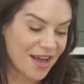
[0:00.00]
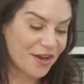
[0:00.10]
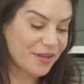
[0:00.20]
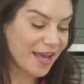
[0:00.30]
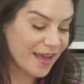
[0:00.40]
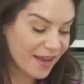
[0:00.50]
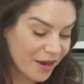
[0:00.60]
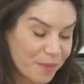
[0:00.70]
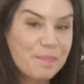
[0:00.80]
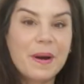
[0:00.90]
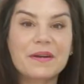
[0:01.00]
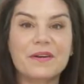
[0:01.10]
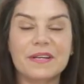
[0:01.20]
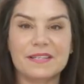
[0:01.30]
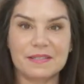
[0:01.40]
Okay, our
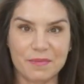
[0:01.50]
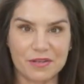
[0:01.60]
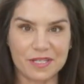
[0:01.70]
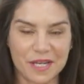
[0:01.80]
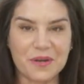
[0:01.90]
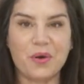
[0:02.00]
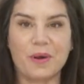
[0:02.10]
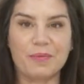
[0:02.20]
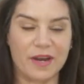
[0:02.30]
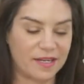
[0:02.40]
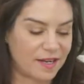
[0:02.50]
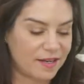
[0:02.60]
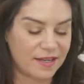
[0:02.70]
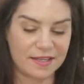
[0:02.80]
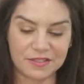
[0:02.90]
butter is mostly incorporated
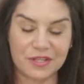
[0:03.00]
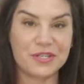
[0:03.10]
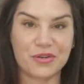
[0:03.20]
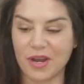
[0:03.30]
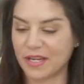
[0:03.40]
into the dry